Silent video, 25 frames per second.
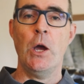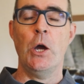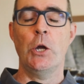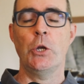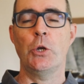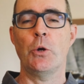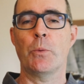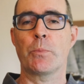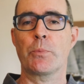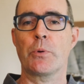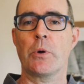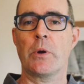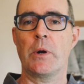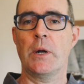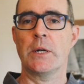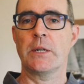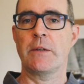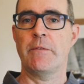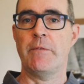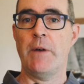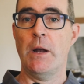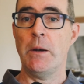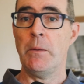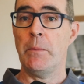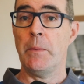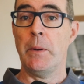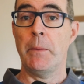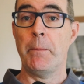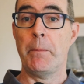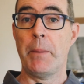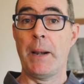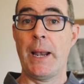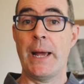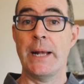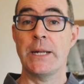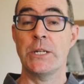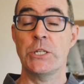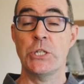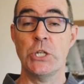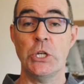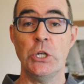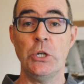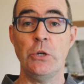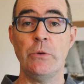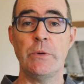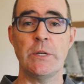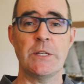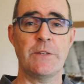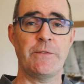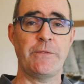Your product development plan
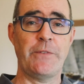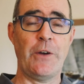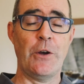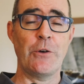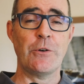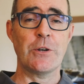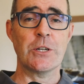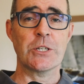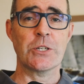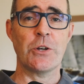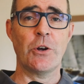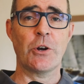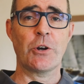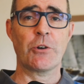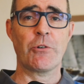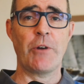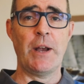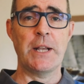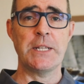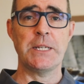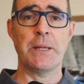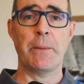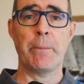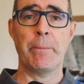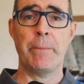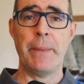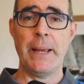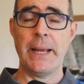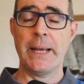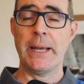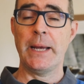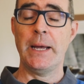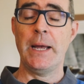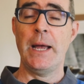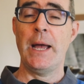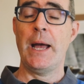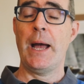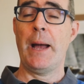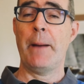too is focused on creating bigger